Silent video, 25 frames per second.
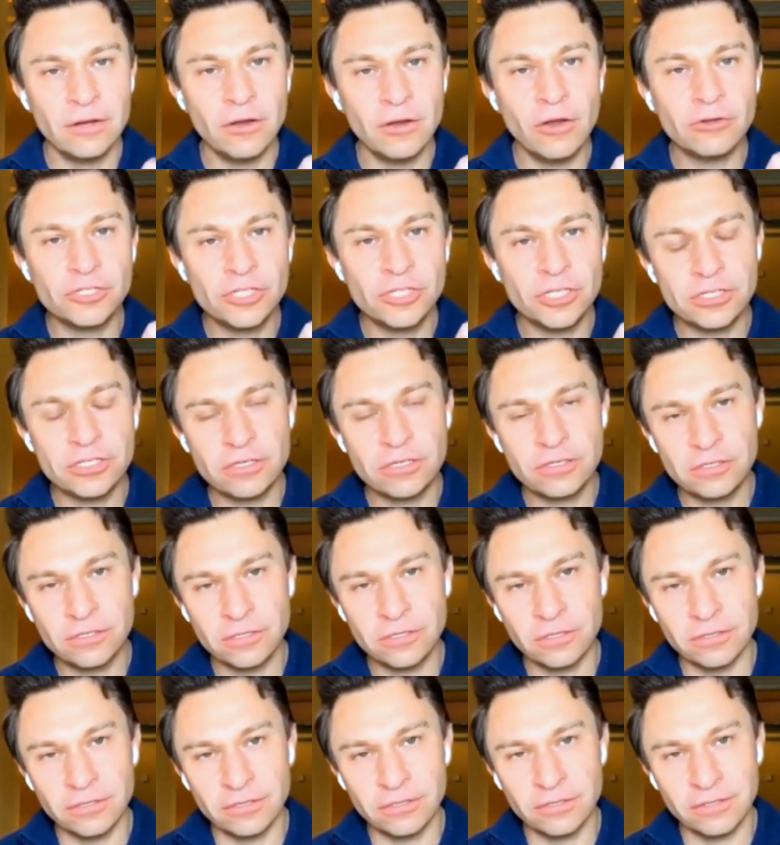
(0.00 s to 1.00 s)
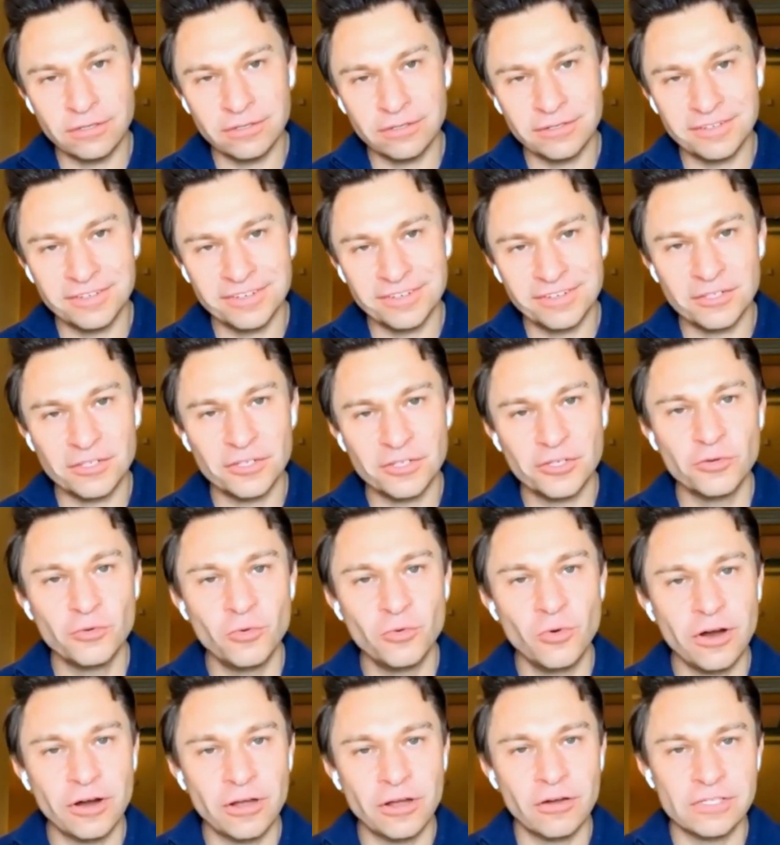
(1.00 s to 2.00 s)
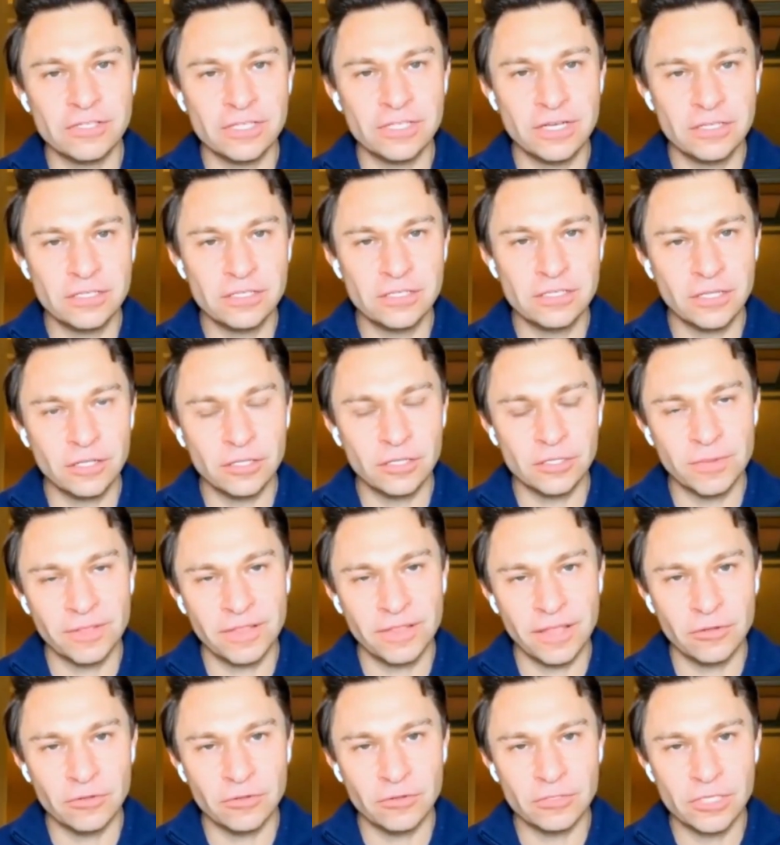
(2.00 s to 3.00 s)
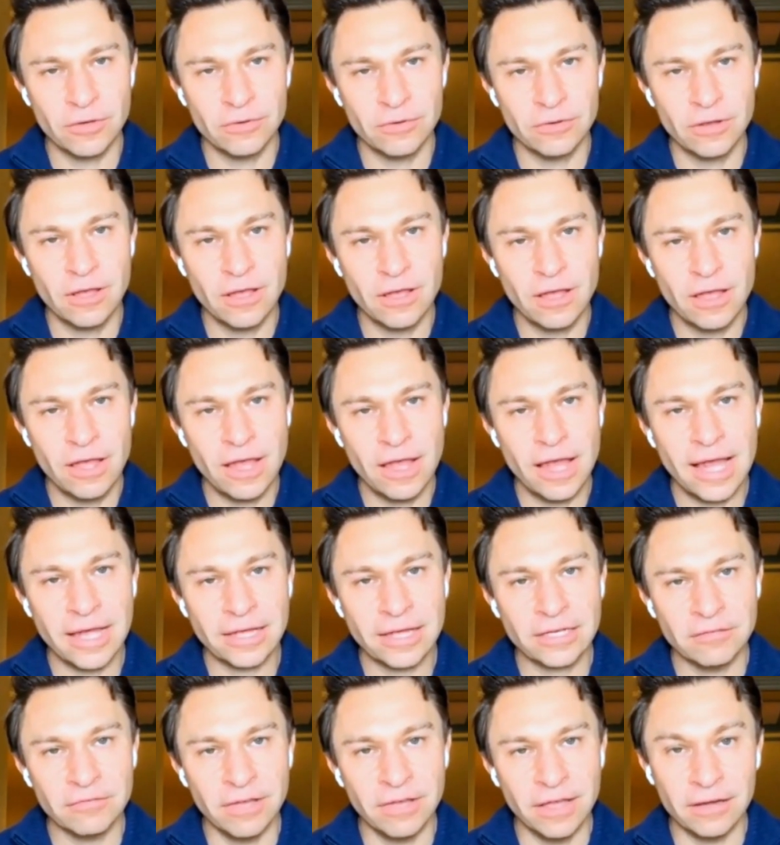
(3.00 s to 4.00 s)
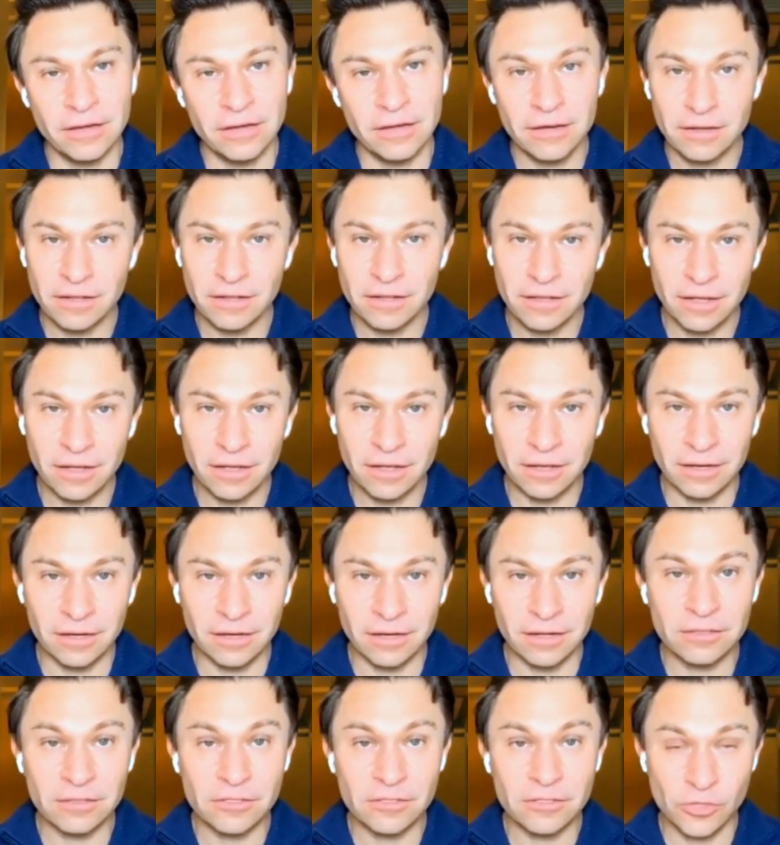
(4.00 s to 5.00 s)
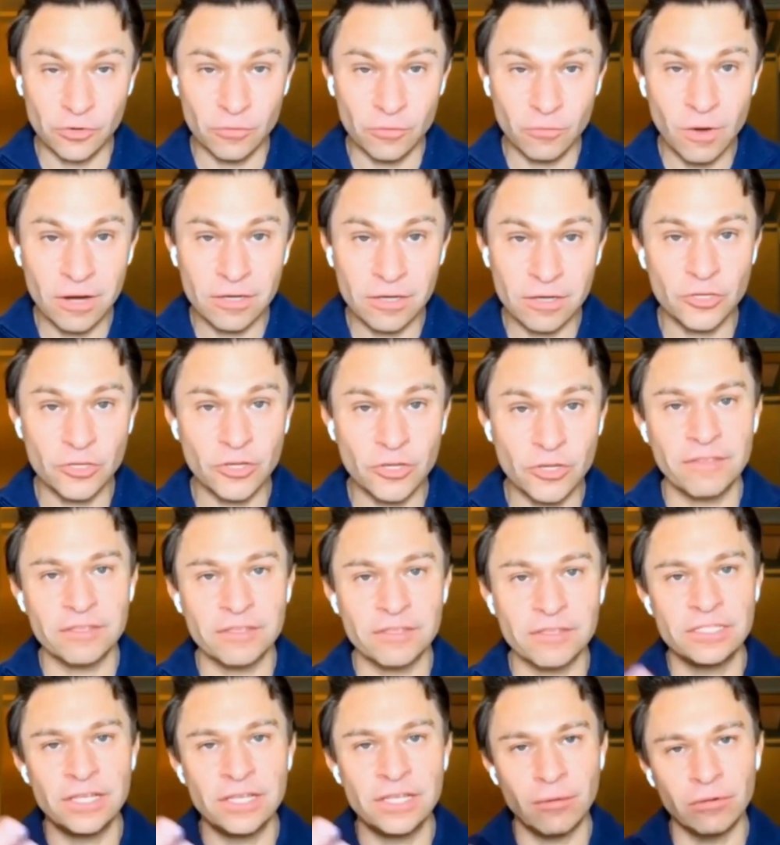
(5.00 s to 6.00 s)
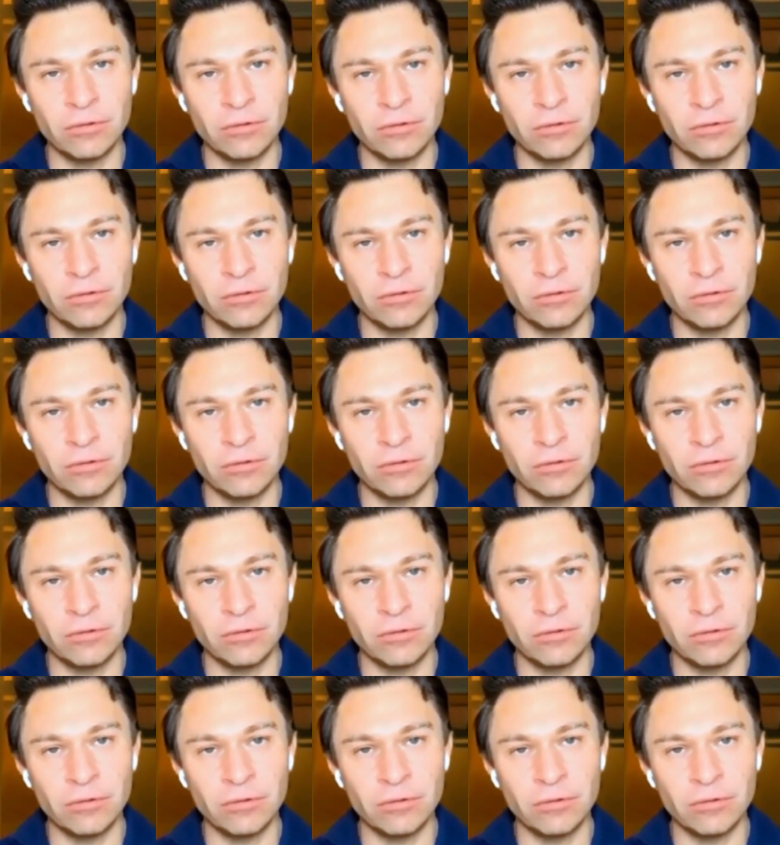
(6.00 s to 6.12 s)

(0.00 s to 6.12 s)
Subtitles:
not just to work on senescent cells, but they also activate SIRT1. So you get this